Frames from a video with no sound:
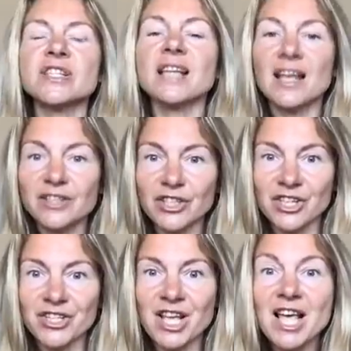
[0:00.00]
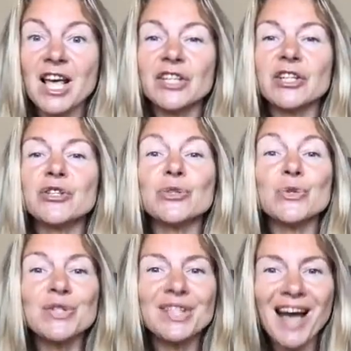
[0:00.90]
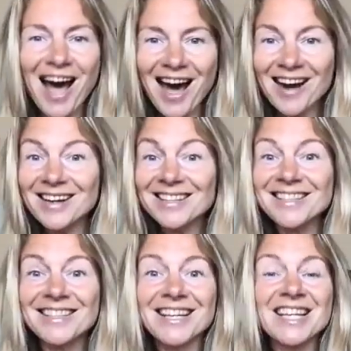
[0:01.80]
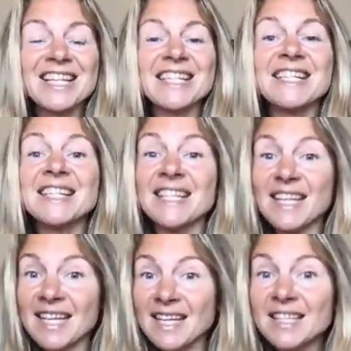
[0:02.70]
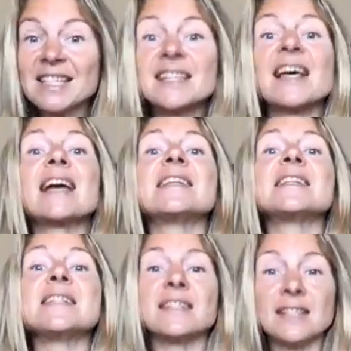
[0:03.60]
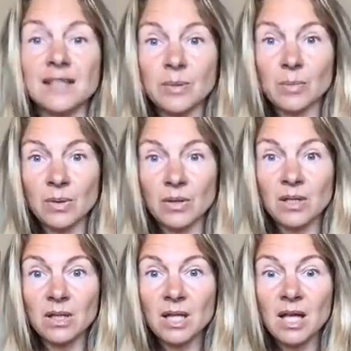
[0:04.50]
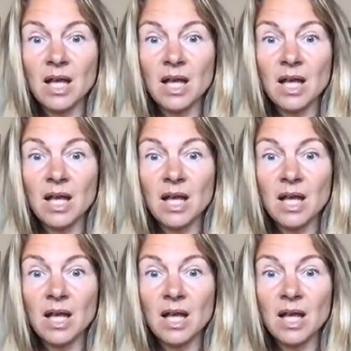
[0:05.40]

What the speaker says: centers, that you start seeing the unseeable